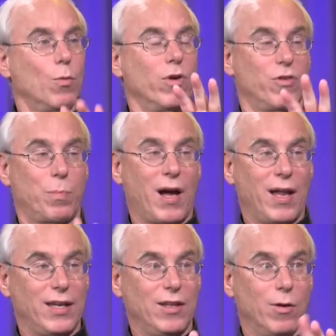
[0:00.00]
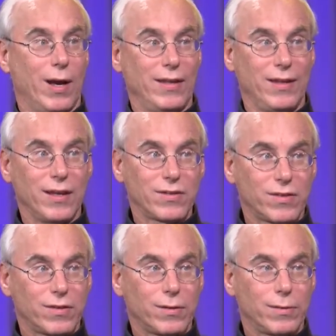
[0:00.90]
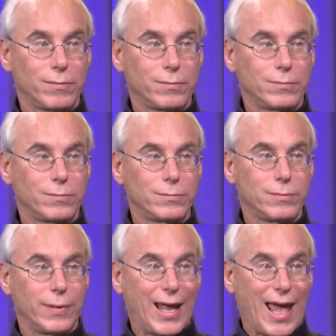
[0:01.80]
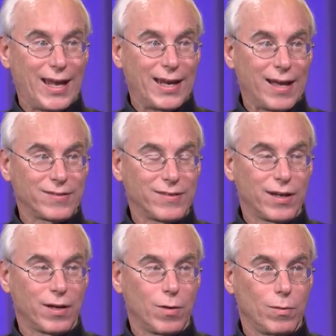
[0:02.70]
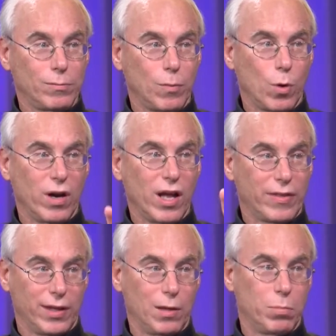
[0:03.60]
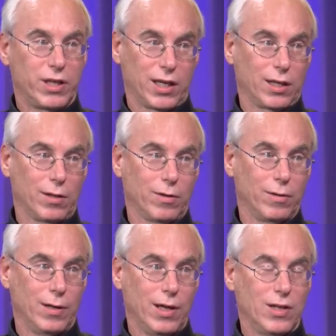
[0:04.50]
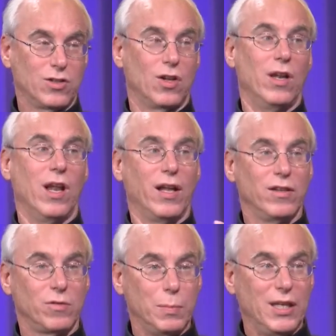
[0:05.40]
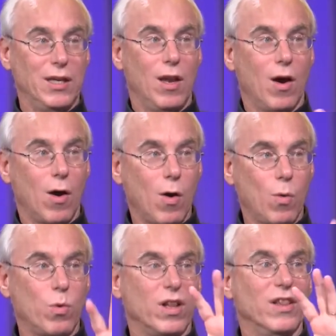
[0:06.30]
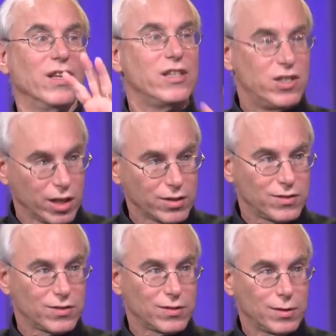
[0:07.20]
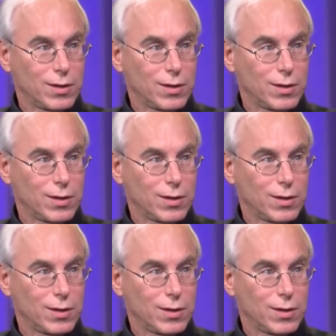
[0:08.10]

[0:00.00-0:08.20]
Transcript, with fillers: respond either atheist, agnostic, or nothing in particular. Okay. So nones mean no religious